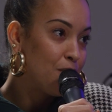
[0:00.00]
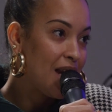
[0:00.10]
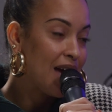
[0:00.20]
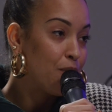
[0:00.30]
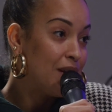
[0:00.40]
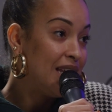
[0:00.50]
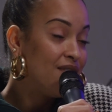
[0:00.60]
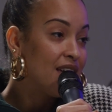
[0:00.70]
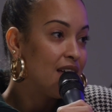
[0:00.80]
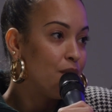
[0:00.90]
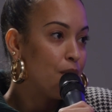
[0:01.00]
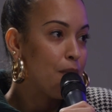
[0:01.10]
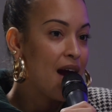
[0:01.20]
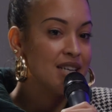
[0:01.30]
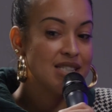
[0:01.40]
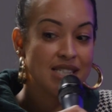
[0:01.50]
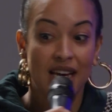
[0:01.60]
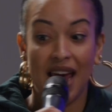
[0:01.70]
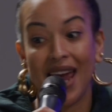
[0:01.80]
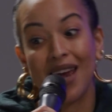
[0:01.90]
We're living it and we're practicing
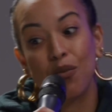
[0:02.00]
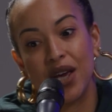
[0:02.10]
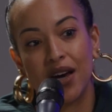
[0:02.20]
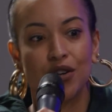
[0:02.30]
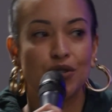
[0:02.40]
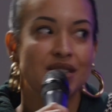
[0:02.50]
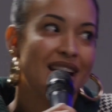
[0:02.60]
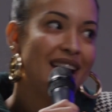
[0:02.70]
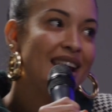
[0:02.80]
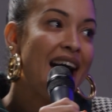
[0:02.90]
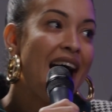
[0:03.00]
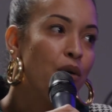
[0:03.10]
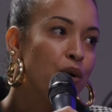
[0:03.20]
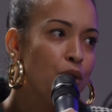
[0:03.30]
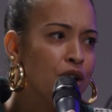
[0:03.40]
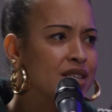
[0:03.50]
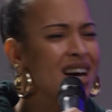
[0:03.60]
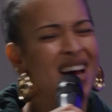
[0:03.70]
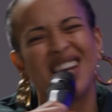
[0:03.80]
it, and we understand how it works.